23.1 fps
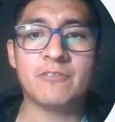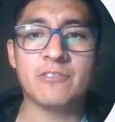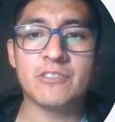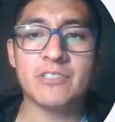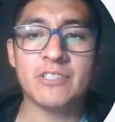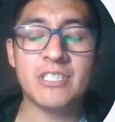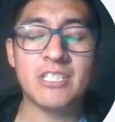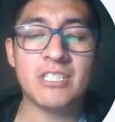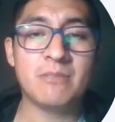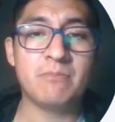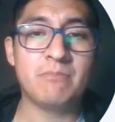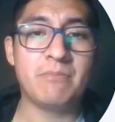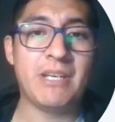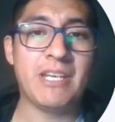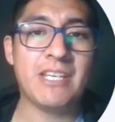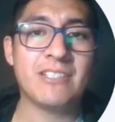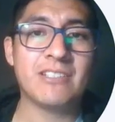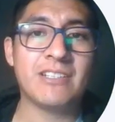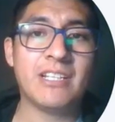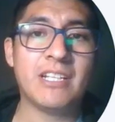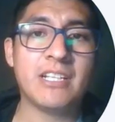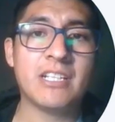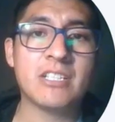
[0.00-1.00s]
for this
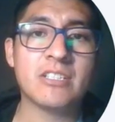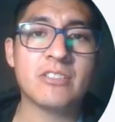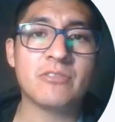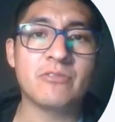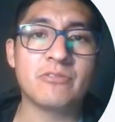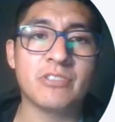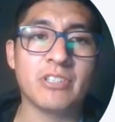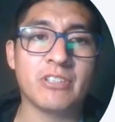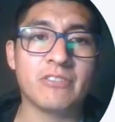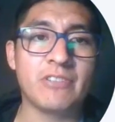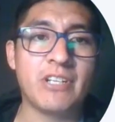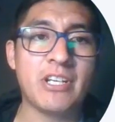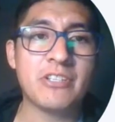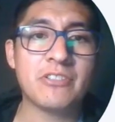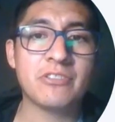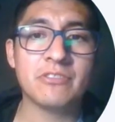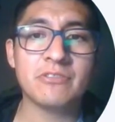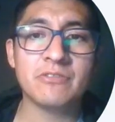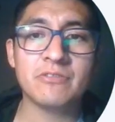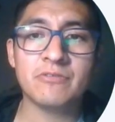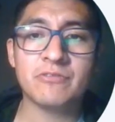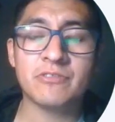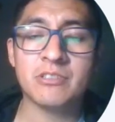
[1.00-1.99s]
baseline
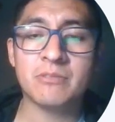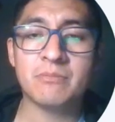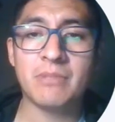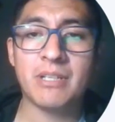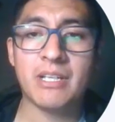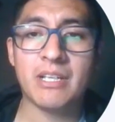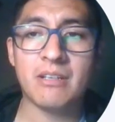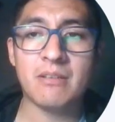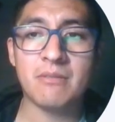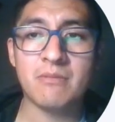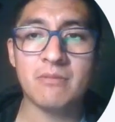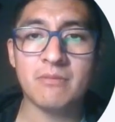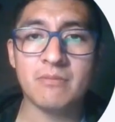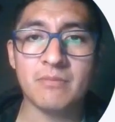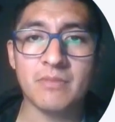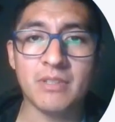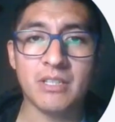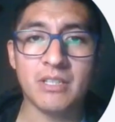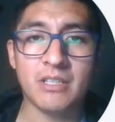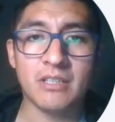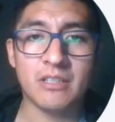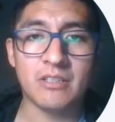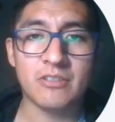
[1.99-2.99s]
regression for my
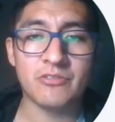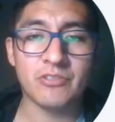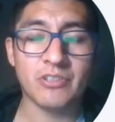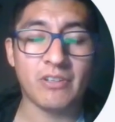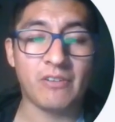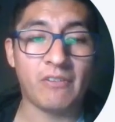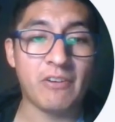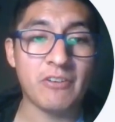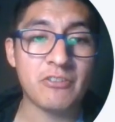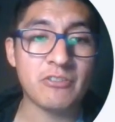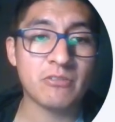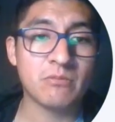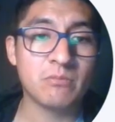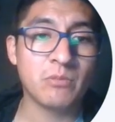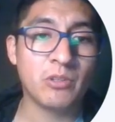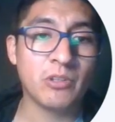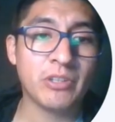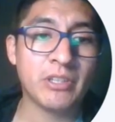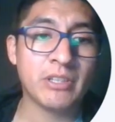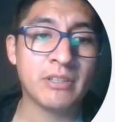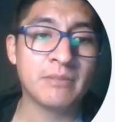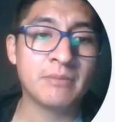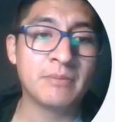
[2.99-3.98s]
regression
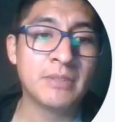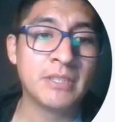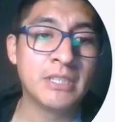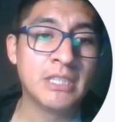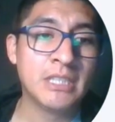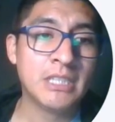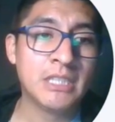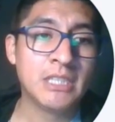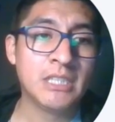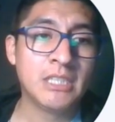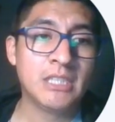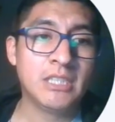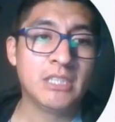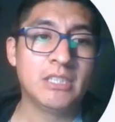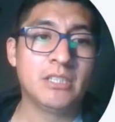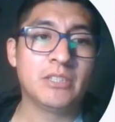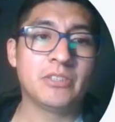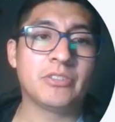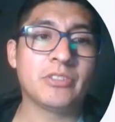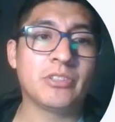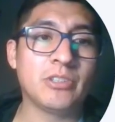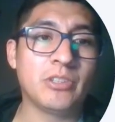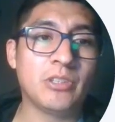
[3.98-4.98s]
model.
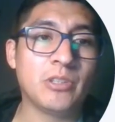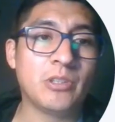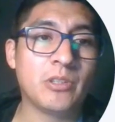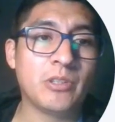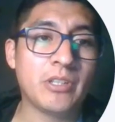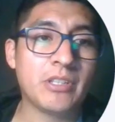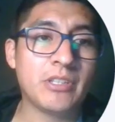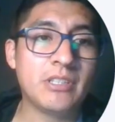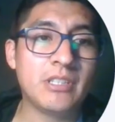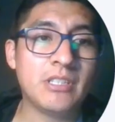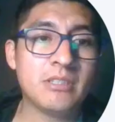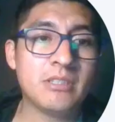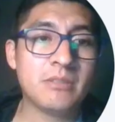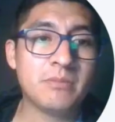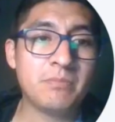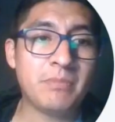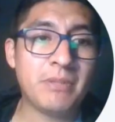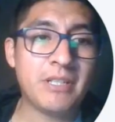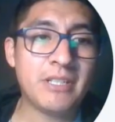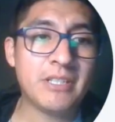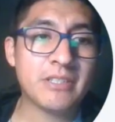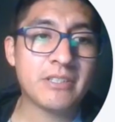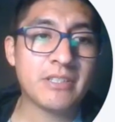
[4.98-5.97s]
So in this
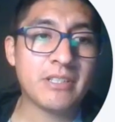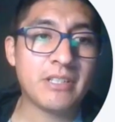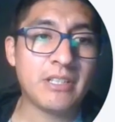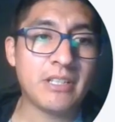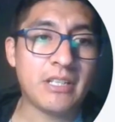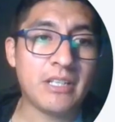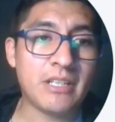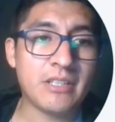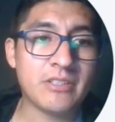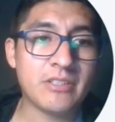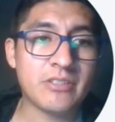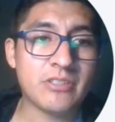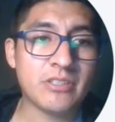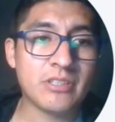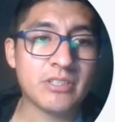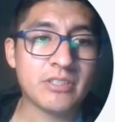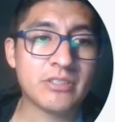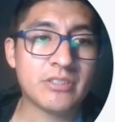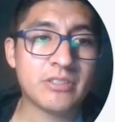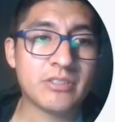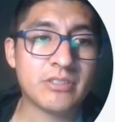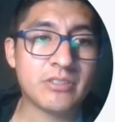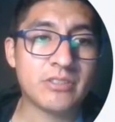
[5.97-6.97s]
part, I
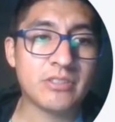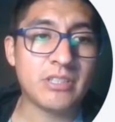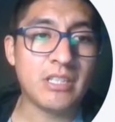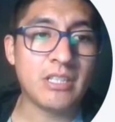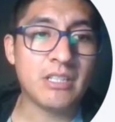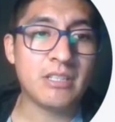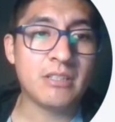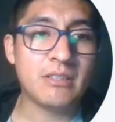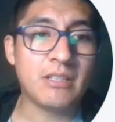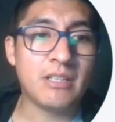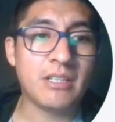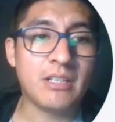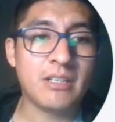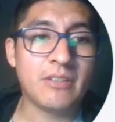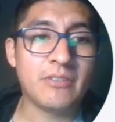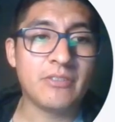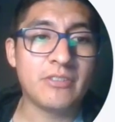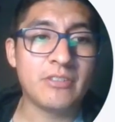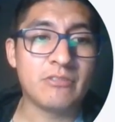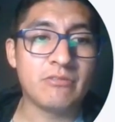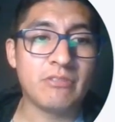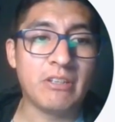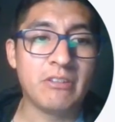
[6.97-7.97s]
just take
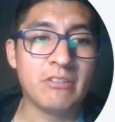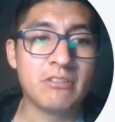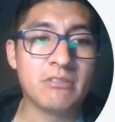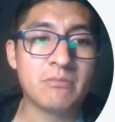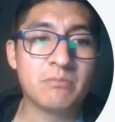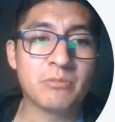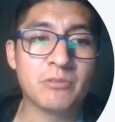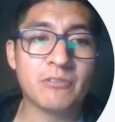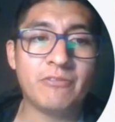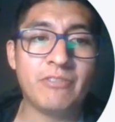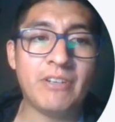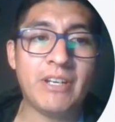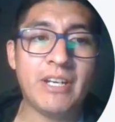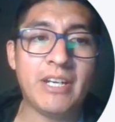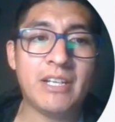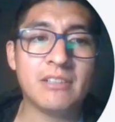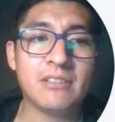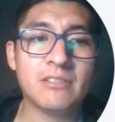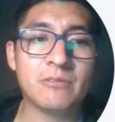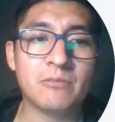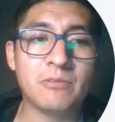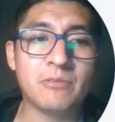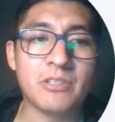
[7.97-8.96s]
the runner
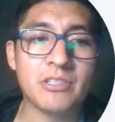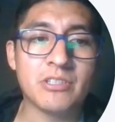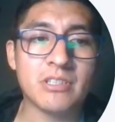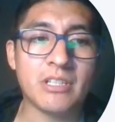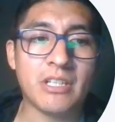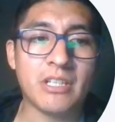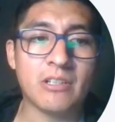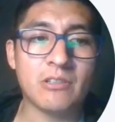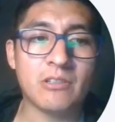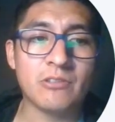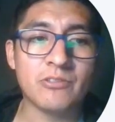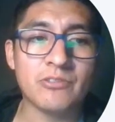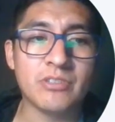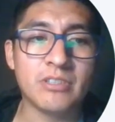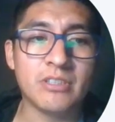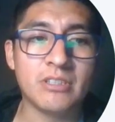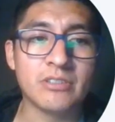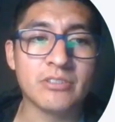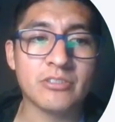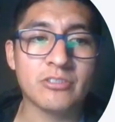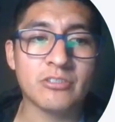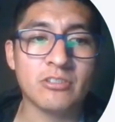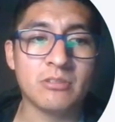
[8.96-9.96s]
profile, which I
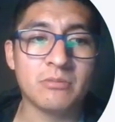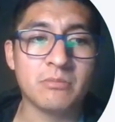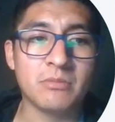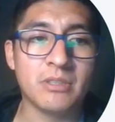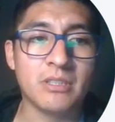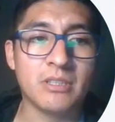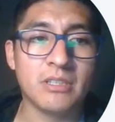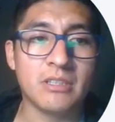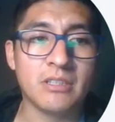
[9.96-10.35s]
consider some